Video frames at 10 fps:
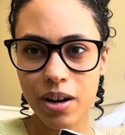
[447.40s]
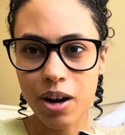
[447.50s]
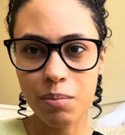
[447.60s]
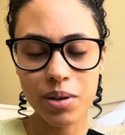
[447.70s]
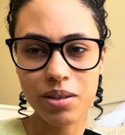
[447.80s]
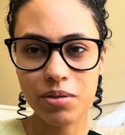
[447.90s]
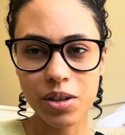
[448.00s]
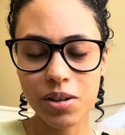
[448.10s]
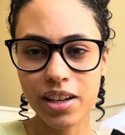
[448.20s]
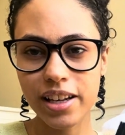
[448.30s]
book for
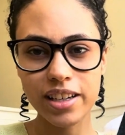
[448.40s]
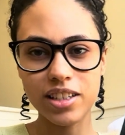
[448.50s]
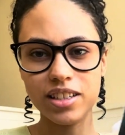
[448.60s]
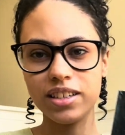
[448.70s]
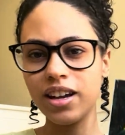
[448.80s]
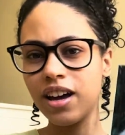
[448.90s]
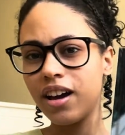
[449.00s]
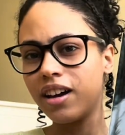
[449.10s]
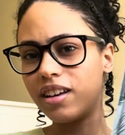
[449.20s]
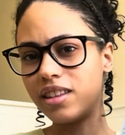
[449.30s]
your
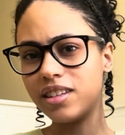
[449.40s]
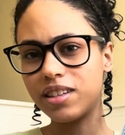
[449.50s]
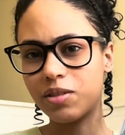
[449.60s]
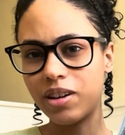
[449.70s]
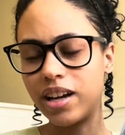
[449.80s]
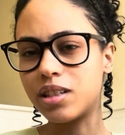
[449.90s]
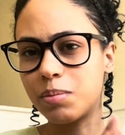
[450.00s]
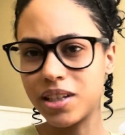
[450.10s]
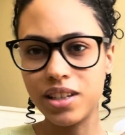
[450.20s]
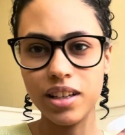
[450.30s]
collection, this is great,
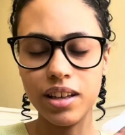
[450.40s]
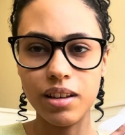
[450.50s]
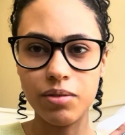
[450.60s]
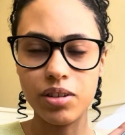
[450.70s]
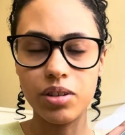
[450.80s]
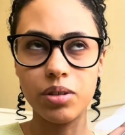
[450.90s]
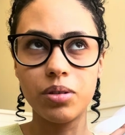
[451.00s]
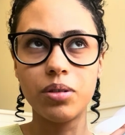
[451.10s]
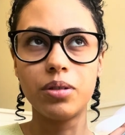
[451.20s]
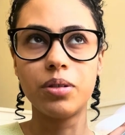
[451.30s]
especially if
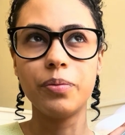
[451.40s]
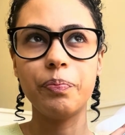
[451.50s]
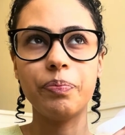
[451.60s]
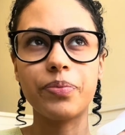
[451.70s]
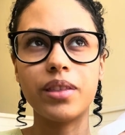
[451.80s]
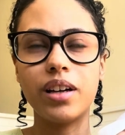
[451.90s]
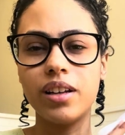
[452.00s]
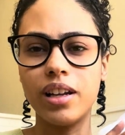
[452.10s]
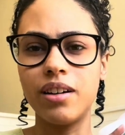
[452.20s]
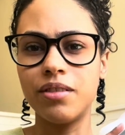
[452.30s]
you
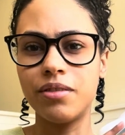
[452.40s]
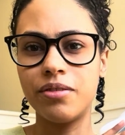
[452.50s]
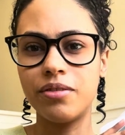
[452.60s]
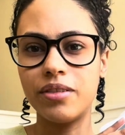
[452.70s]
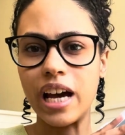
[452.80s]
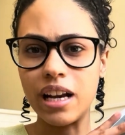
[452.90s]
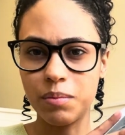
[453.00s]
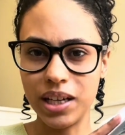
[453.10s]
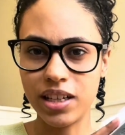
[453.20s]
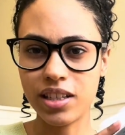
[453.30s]
love
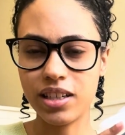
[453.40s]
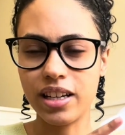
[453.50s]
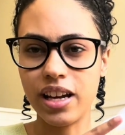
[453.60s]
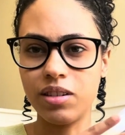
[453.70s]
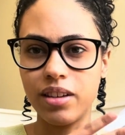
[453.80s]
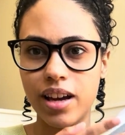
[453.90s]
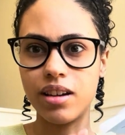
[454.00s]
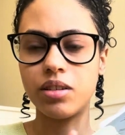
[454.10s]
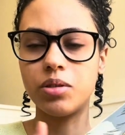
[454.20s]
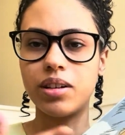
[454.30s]
animation and you
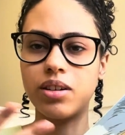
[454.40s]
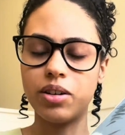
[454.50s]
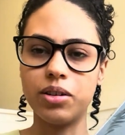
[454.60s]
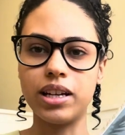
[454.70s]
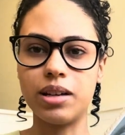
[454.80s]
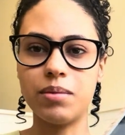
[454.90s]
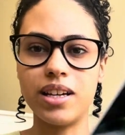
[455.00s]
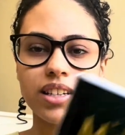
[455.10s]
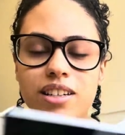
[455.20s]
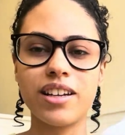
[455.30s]
like doing your own
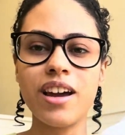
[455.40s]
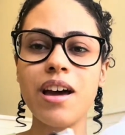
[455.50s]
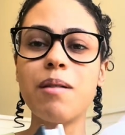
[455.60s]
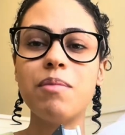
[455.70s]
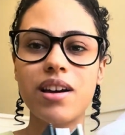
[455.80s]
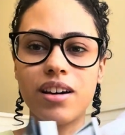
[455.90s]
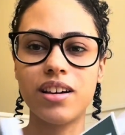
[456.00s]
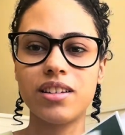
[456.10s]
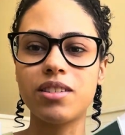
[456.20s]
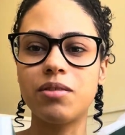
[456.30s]
animation,
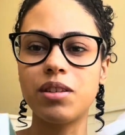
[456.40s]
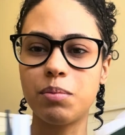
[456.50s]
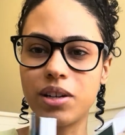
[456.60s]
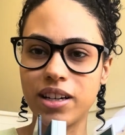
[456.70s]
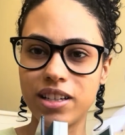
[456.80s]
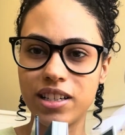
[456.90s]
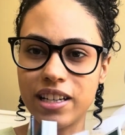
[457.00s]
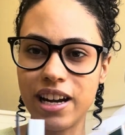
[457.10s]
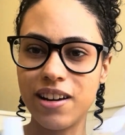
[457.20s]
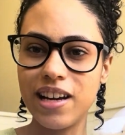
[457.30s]
because of the production diary.